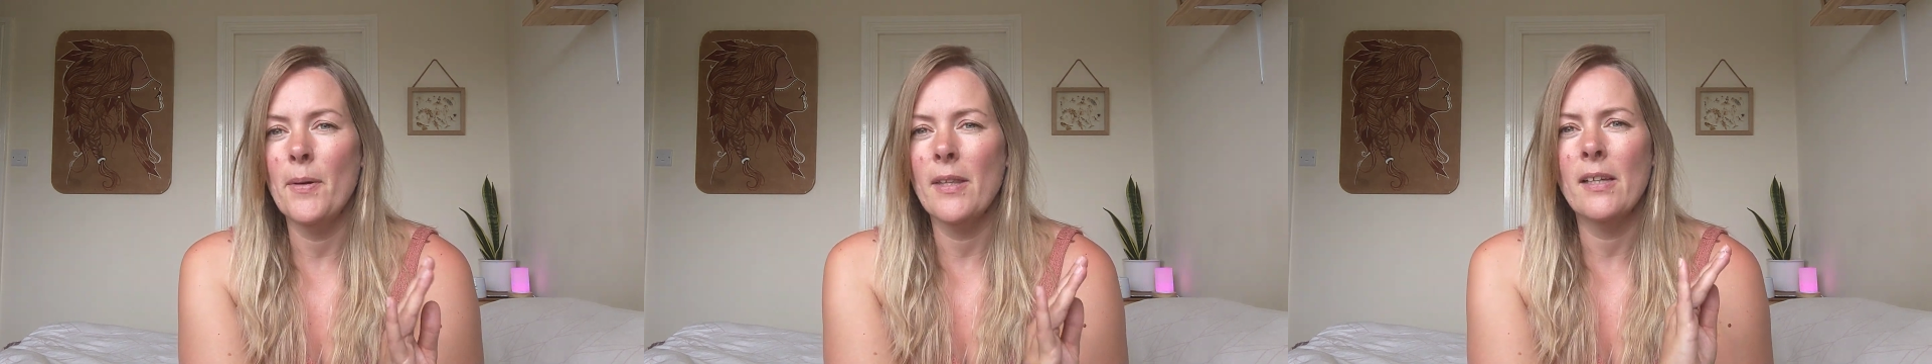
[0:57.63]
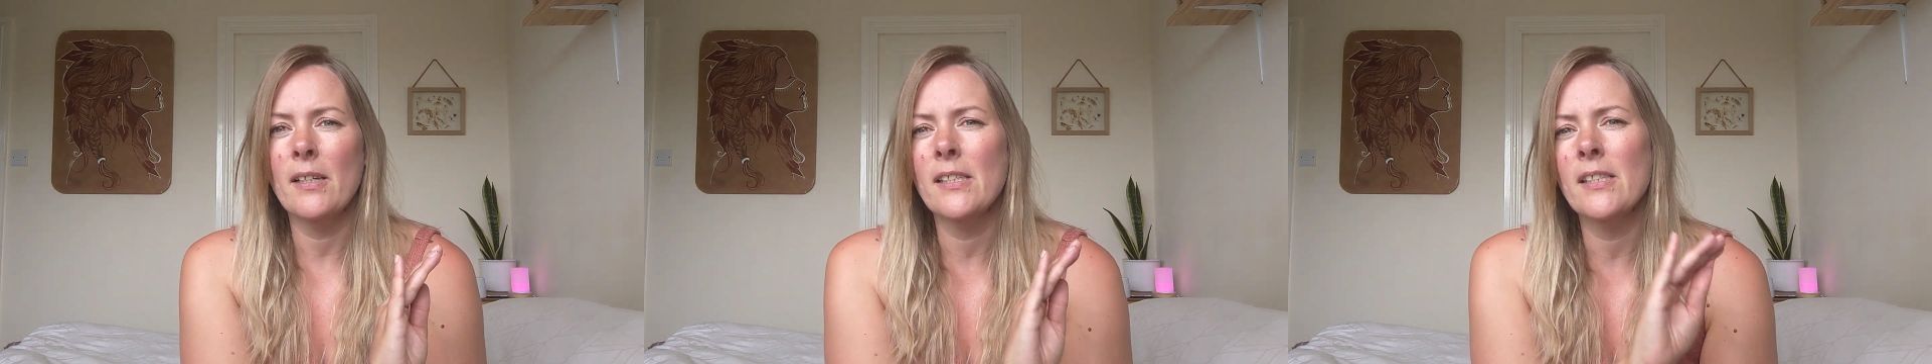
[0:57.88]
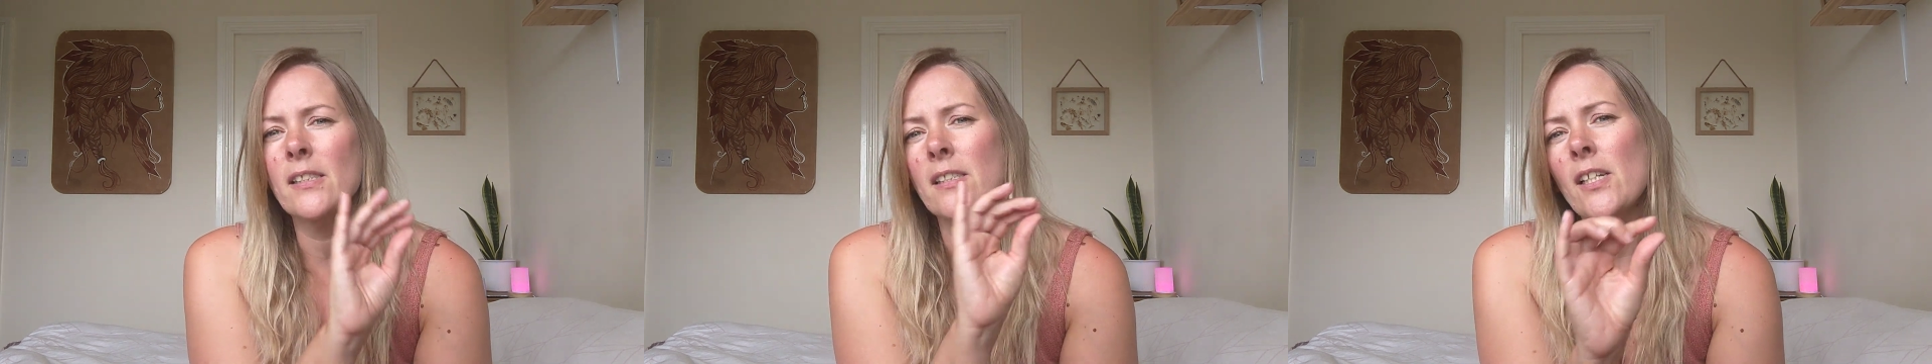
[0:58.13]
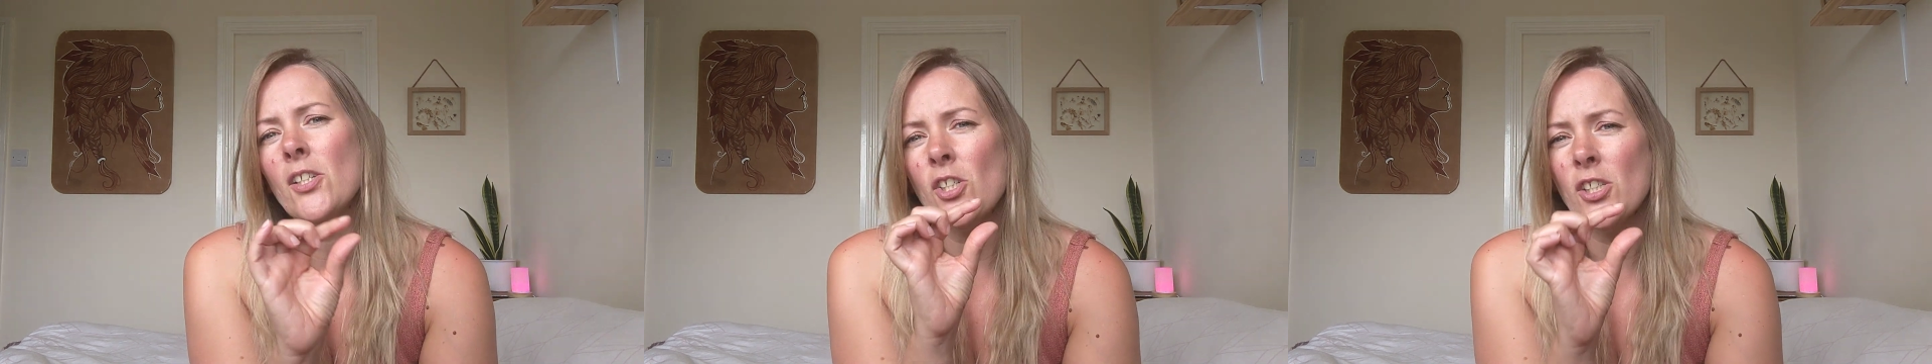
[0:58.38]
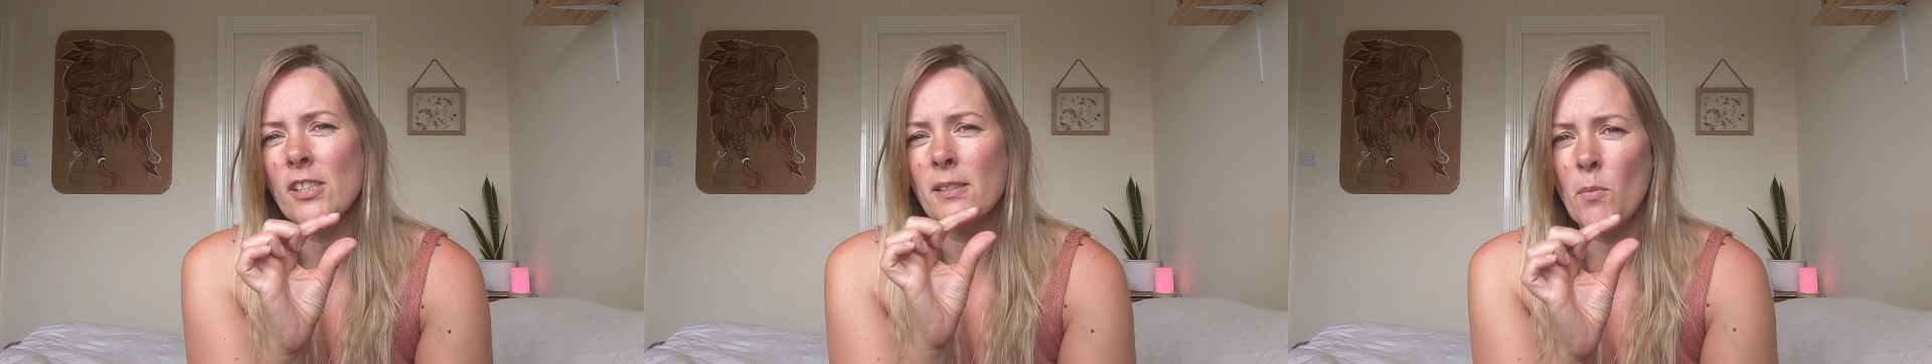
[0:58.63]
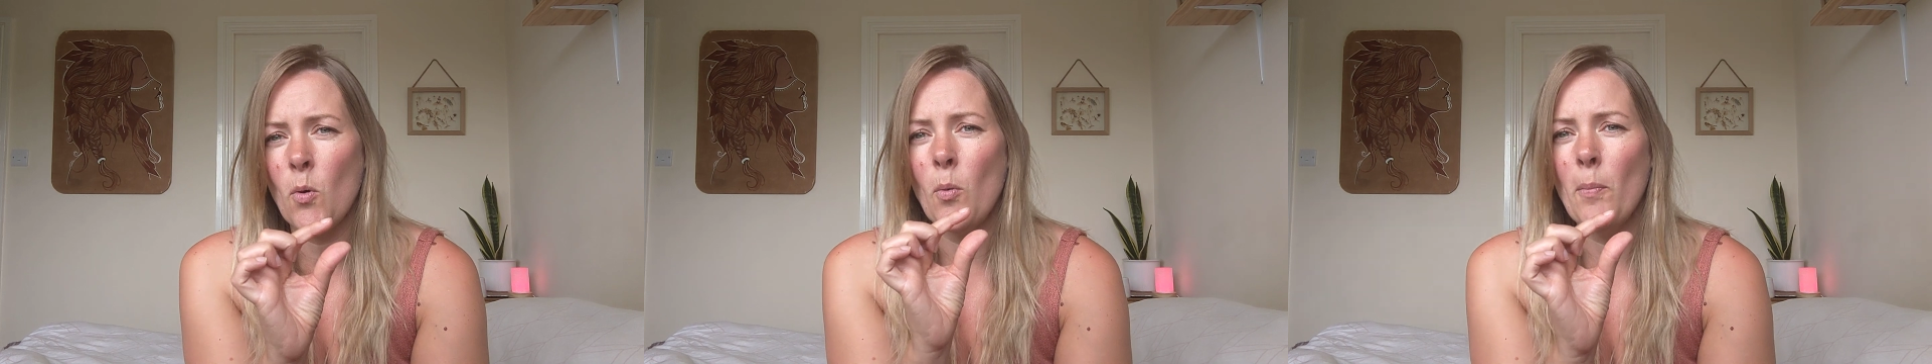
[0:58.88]
but that is such a
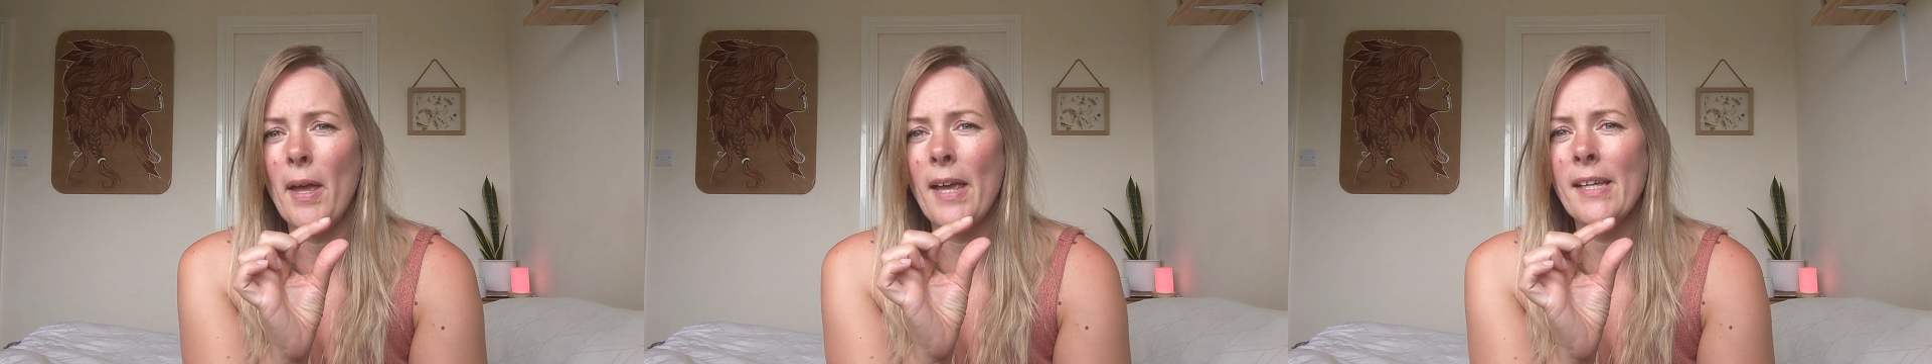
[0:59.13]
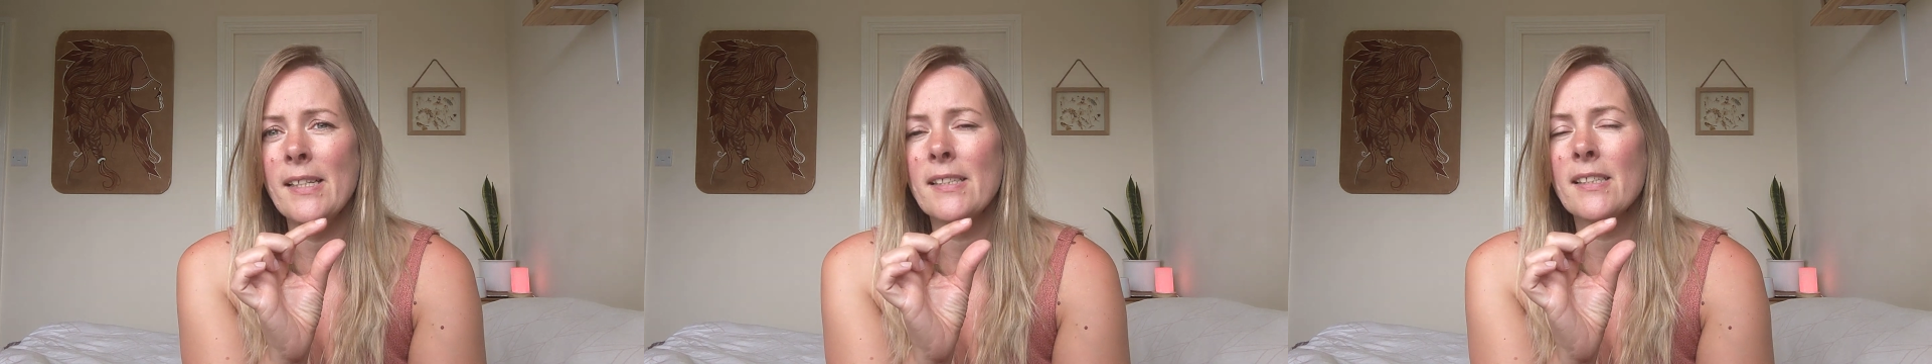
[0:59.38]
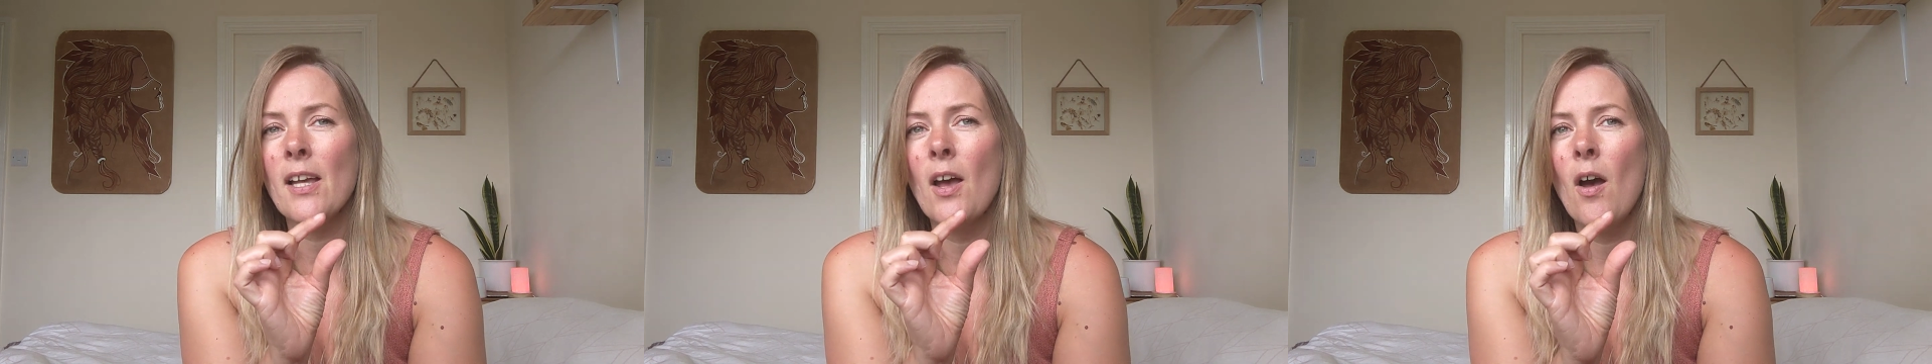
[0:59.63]
small piece